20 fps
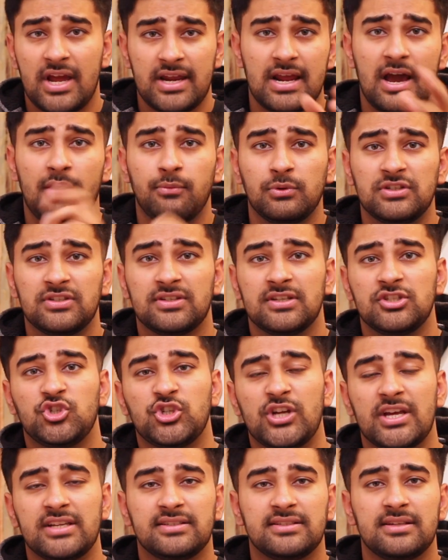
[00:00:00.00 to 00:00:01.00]
and I would
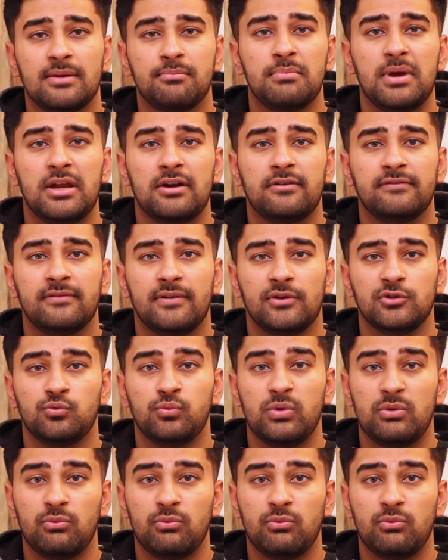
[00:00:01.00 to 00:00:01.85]
suggest some better phones.